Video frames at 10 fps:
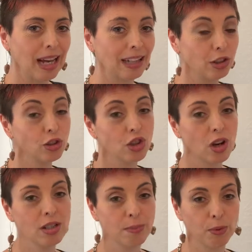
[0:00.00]
and you
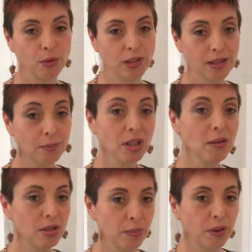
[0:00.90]
transport it,
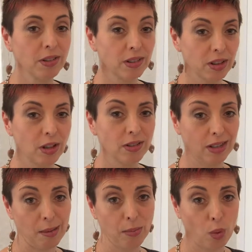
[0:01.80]
sometimes the post-it notes
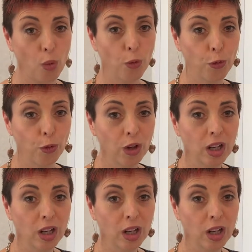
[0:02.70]
come off.